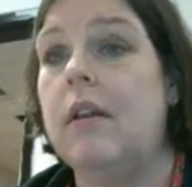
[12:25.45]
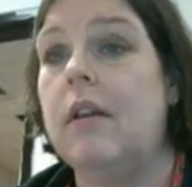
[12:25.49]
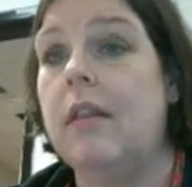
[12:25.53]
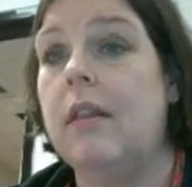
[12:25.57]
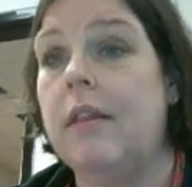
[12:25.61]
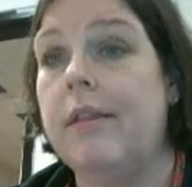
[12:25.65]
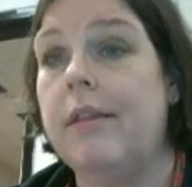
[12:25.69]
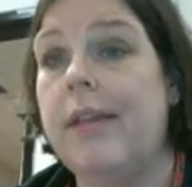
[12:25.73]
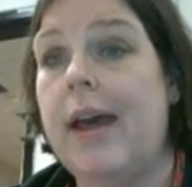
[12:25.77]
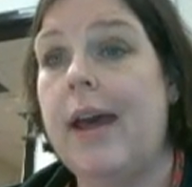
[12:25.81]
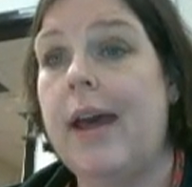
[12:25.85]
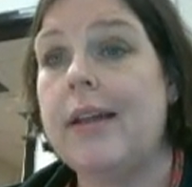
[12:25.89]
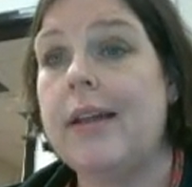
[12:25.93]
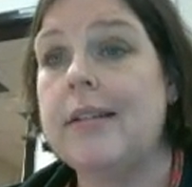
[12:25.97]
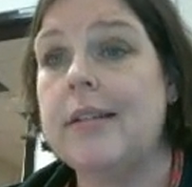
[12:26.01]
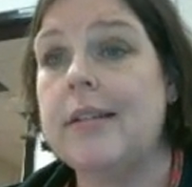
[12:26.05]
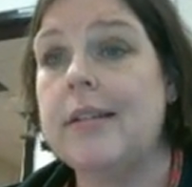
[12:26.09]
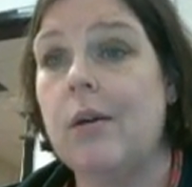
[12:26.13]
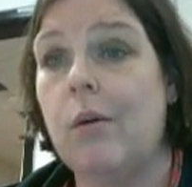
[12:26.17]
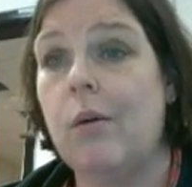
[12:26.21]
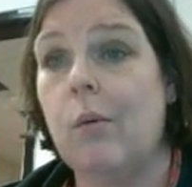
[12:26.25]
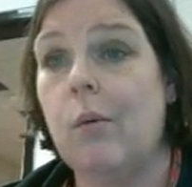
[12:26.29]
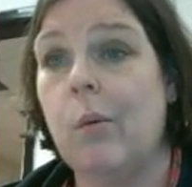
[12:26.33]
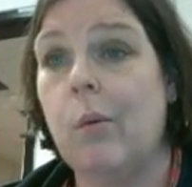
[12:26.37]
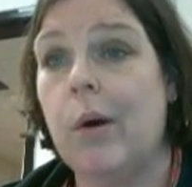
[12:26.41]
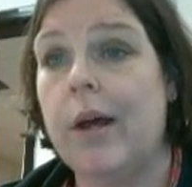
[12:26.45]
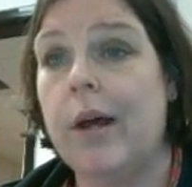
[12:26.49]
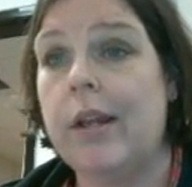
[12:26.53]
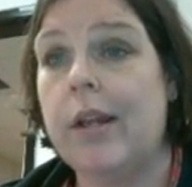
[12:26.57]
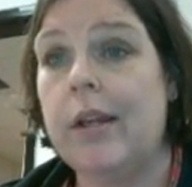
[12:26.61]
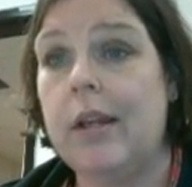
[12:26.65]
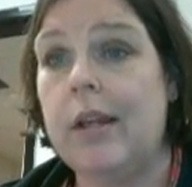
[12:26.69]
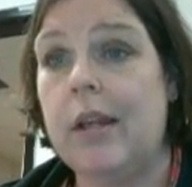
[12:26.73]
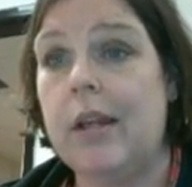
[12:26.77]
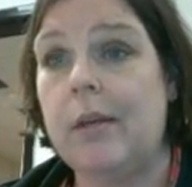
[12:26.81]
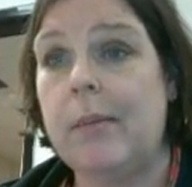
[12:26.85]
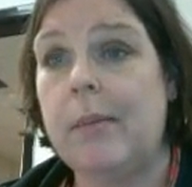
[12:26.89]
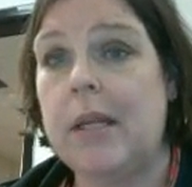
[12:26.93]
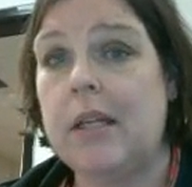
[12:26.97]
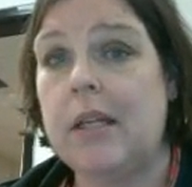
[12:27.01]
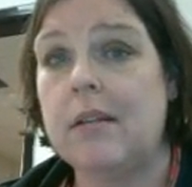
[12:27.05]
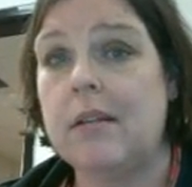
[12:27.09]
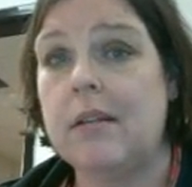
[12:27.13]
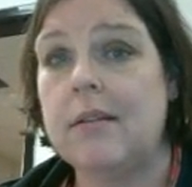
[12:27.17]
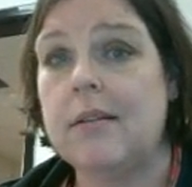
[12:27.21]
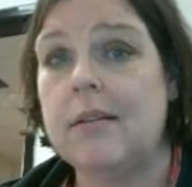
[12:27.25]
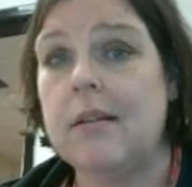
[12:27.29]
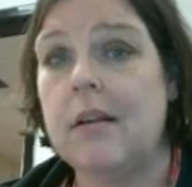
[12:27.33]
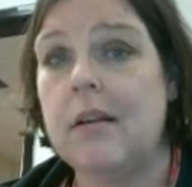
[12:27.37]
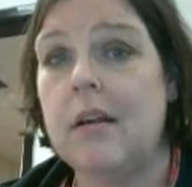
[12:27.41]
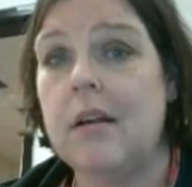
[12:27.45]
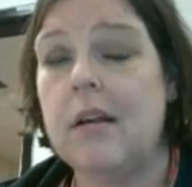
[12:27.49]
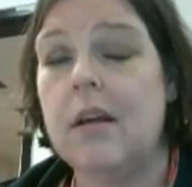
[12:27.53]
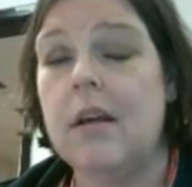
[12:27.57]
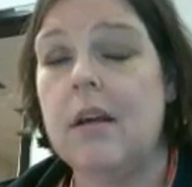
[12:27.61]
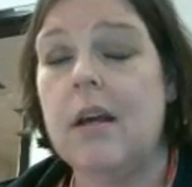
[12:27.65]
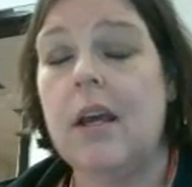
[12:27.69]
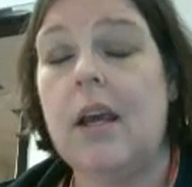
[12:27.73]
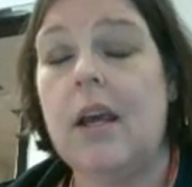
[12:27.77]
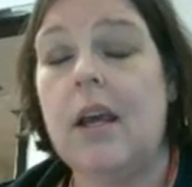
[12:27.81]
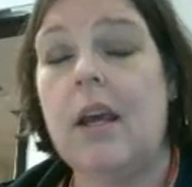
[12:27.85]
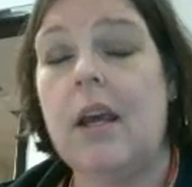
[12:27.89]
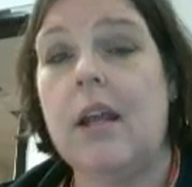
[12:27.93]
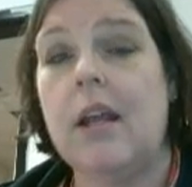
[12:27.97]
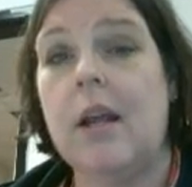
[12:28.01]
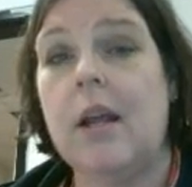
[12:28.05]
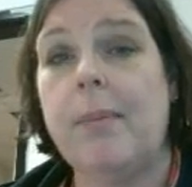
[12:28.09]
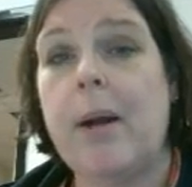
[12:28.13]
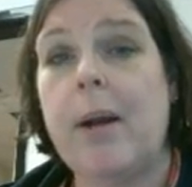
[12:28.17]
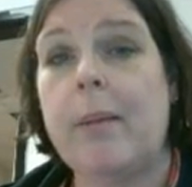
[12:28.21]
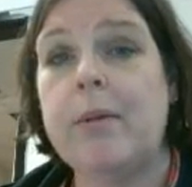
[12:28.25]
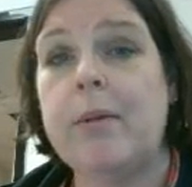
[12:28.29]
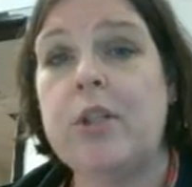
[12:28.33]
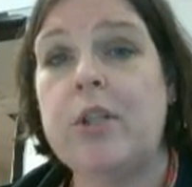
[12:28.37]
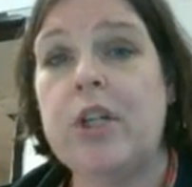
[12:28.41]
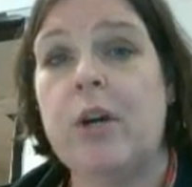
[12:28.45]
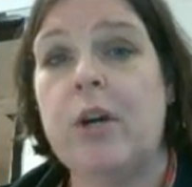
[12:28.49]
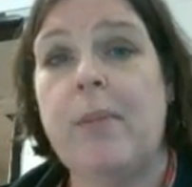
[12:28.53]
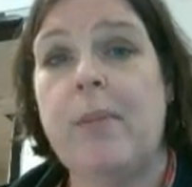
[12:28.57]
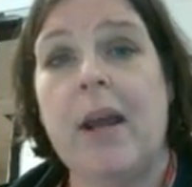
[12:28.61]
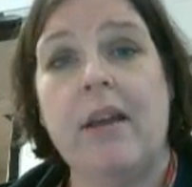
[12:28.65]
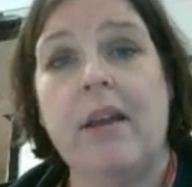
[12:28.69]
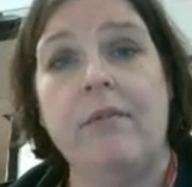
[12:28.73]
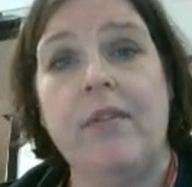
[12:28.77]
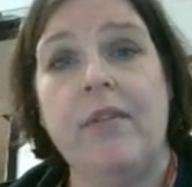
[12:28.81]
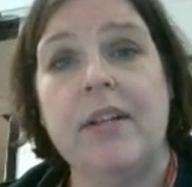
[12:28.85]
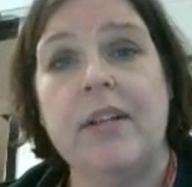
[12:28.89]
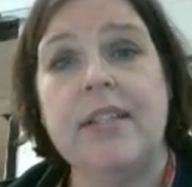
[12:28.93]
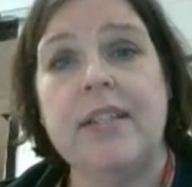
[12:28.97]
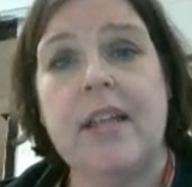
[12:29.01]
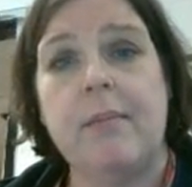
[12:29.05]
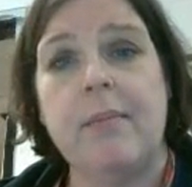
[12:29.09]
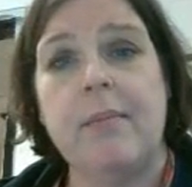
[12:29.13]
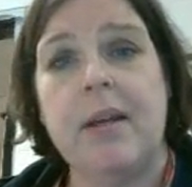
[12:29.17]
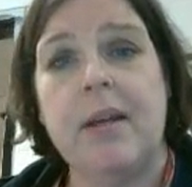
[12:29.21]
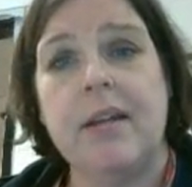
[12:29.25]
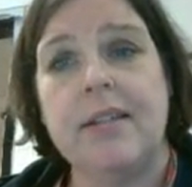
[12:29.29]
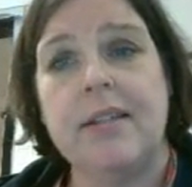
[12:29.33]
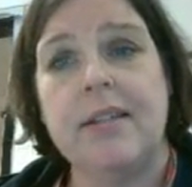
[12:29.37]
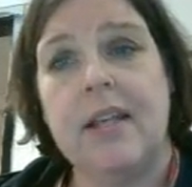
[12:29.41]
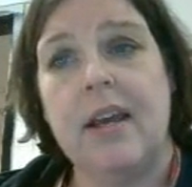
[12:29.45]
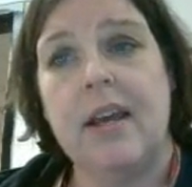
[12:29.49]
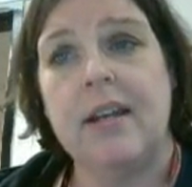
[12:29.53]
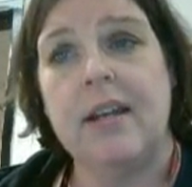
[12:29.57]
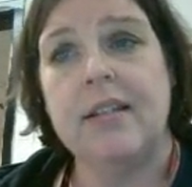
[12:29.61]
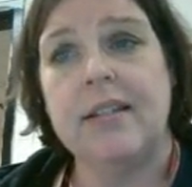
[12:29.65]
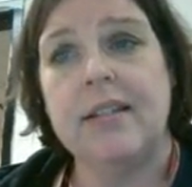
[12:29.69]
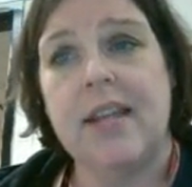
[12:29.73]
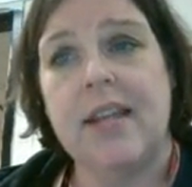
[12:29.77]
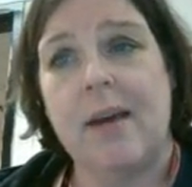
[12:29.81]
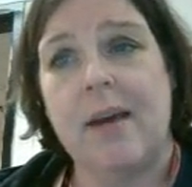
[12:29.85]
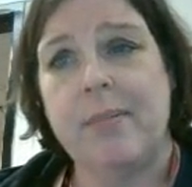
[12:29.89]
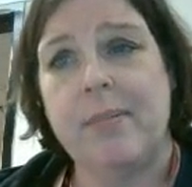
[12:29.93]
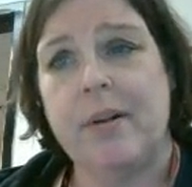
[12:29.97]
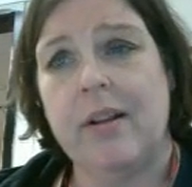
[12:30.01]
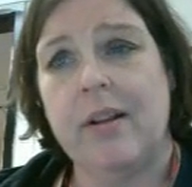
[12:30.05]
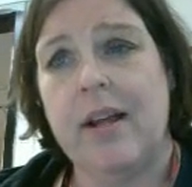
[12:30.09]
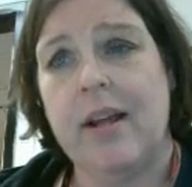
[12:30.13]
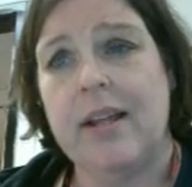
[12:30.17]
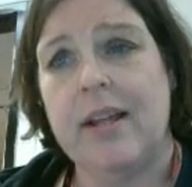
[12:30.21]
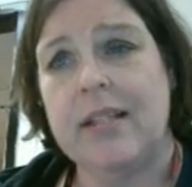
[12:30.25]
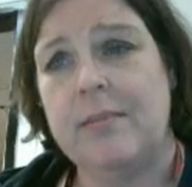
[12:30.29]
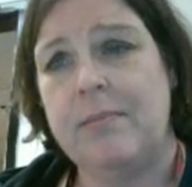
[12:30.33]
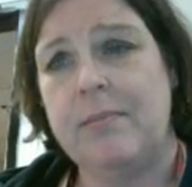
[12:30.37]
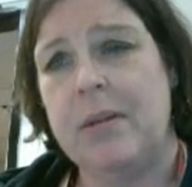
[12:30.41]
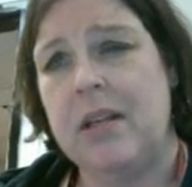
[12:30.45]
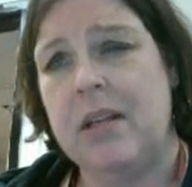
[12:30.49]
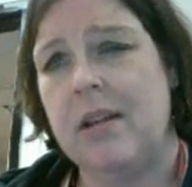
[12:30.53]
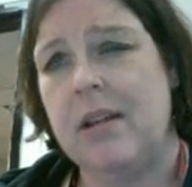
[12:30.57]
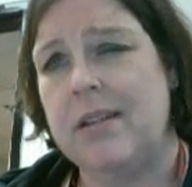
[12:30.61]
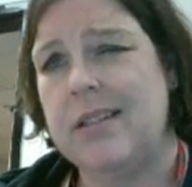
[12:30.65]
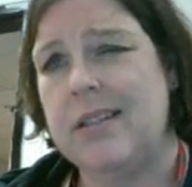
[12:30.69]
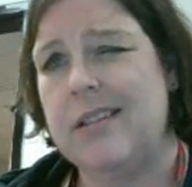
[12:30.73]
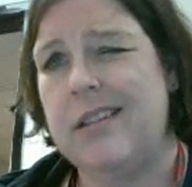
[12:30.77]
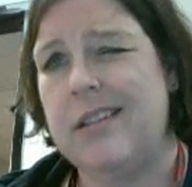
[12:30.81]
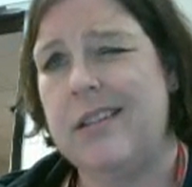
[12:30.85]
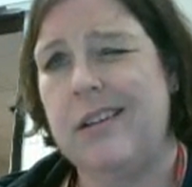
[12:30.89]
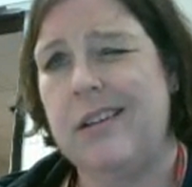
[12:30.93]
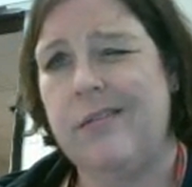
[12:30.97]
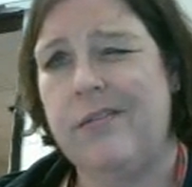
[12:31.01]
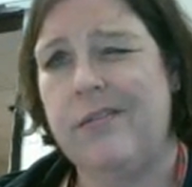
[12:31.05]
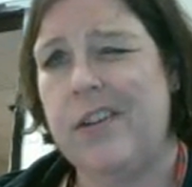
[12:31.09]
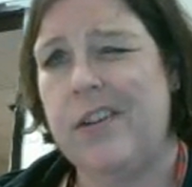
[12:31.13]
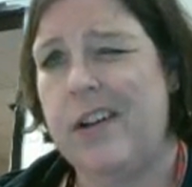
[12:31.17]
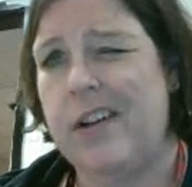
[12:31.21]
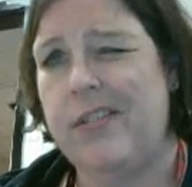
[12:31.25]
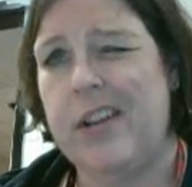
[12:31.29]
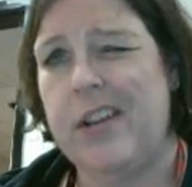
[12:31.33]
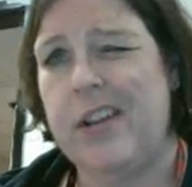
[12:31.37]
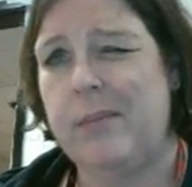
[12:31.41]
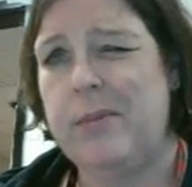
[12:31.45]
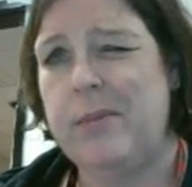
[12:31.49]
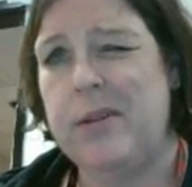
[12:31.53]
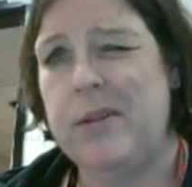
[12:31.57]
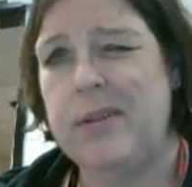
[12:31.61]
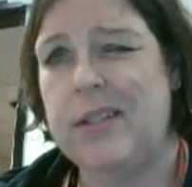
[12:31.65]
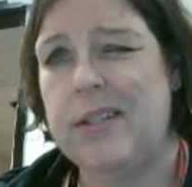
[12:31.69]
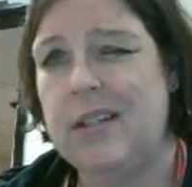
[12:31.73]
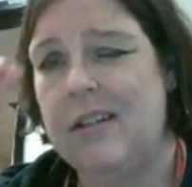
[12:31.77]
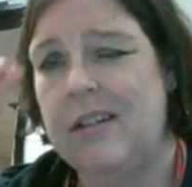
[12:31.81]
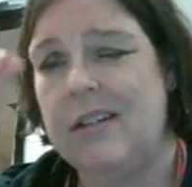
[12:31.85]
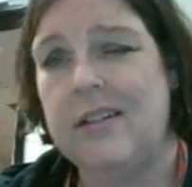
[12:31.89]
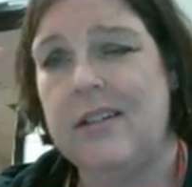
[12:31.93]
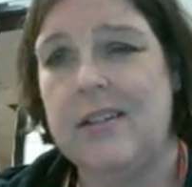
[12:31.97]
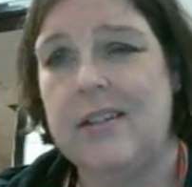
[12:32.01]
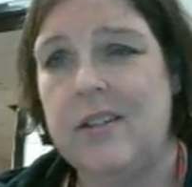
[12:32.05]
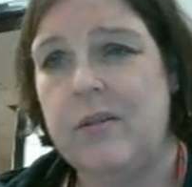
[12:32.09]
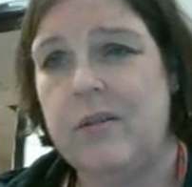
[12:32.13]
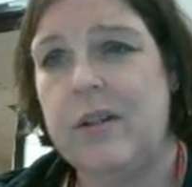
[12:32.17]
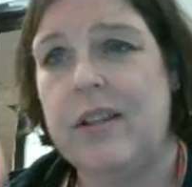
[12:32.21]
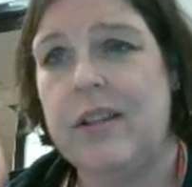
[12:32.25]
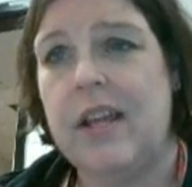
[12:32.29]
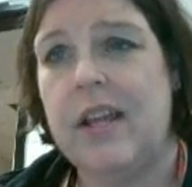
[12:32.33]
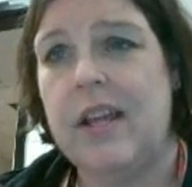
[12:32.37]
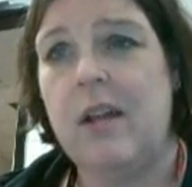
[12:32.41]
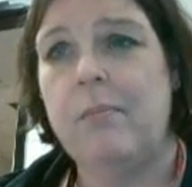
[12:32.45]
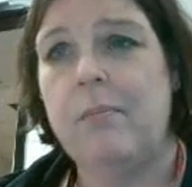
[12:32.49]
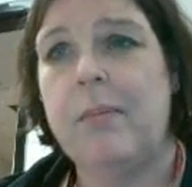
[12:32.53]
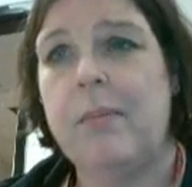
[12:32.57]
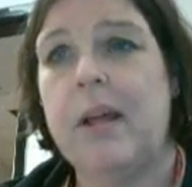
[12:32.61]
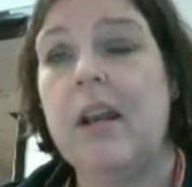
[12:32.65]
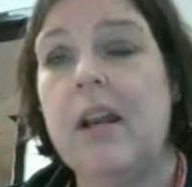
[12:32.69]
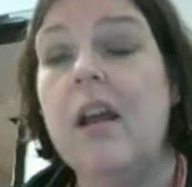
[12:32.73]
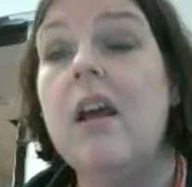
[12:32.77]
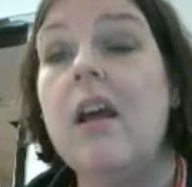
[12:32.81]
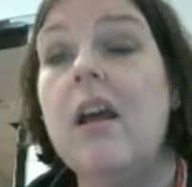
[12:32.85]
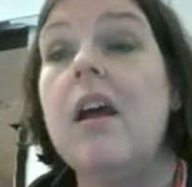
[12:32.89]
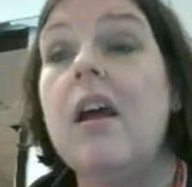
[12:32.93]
That's what it means. And I probably should go back and fix that because the N is capitalized because the font that I'm using is doing that, but